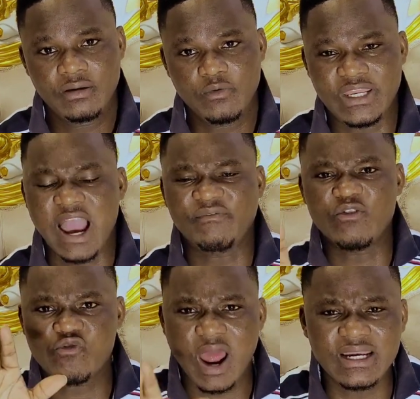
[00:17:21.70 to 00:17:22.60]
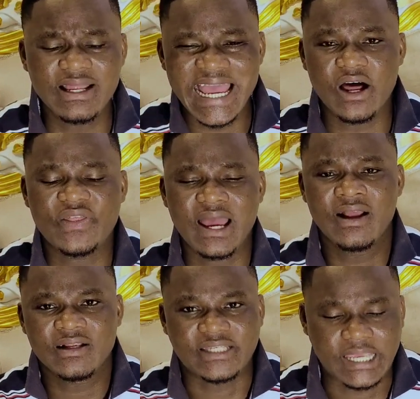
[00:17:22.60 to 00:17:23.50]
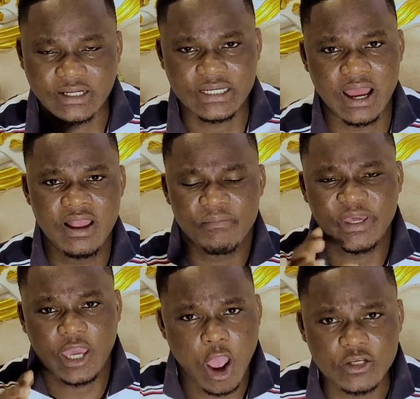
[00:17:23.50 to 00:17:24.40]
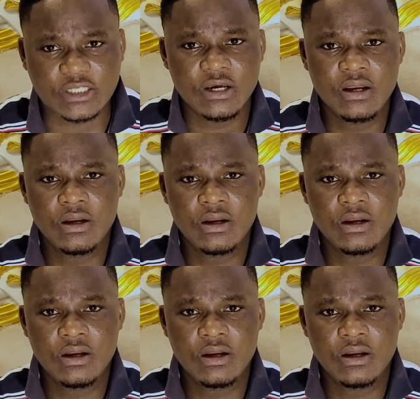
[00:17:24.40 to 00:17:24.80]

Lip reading: They have been running helter-skelter because